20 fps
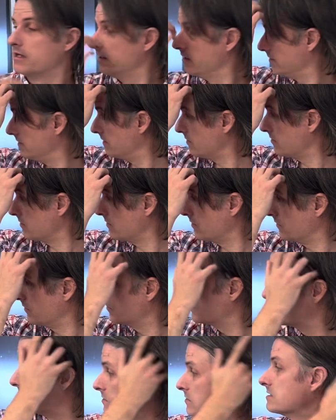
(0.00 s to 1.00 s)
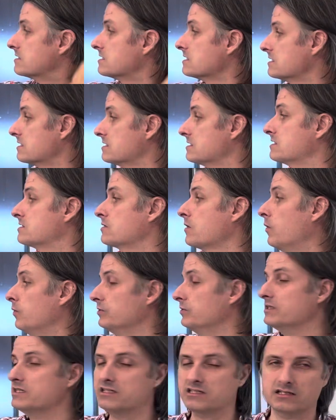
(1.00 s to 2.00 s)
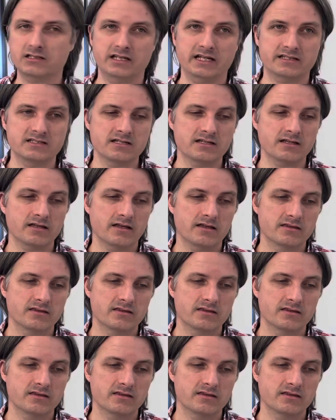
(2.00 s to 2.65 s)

There you go. So you can see this is only selecting